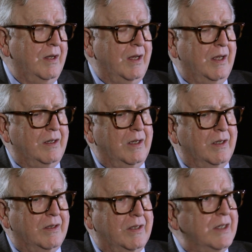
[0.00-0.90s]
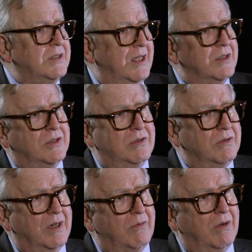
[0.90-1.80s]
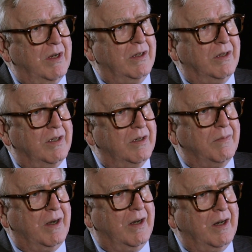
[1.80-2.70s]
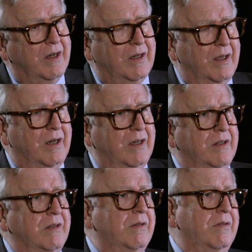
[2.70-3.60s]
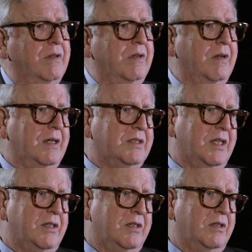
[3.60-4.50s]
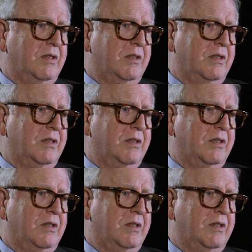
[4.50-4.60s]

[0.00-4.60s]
And thanks to that student, I really had to think about it, and I said,